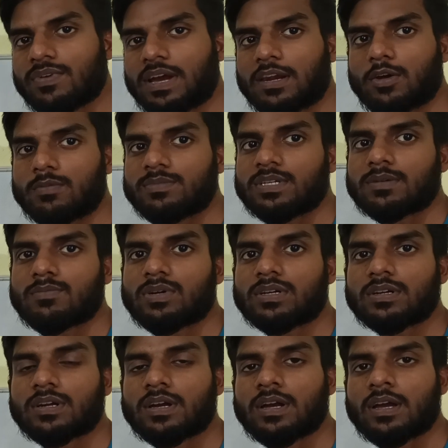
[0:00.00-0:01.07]
object, but
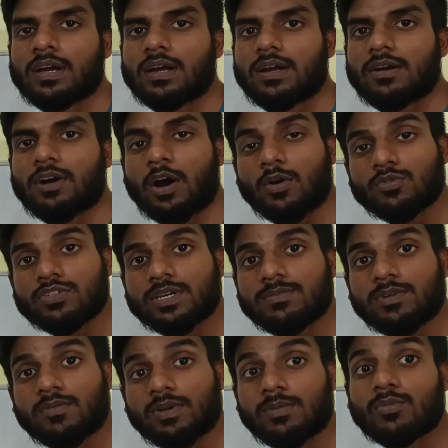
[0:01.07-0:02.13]
how
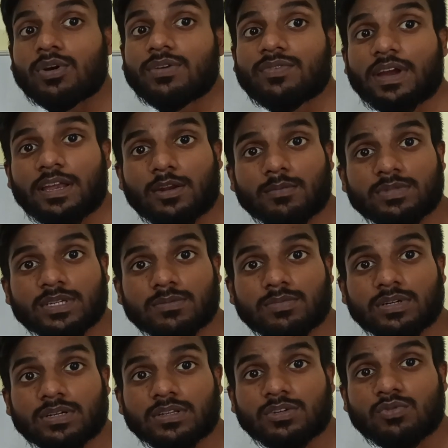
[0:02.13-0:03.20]
JVM will modify an object,
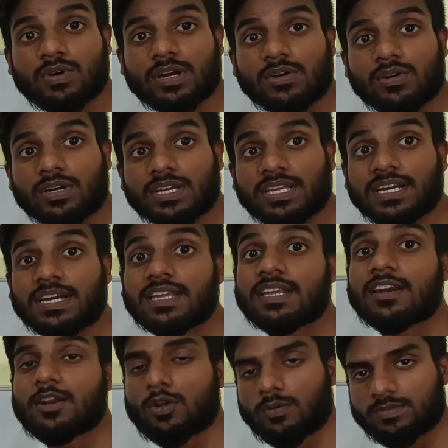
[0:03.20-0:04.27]
but you are not creating
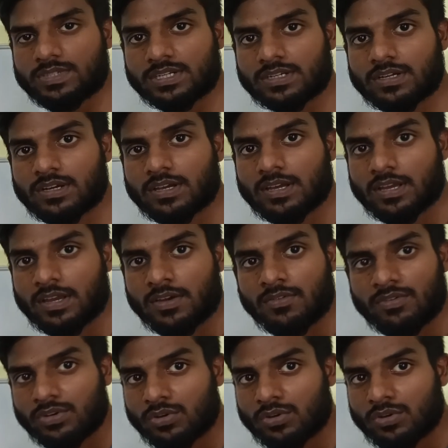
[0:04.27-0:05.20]
an object. We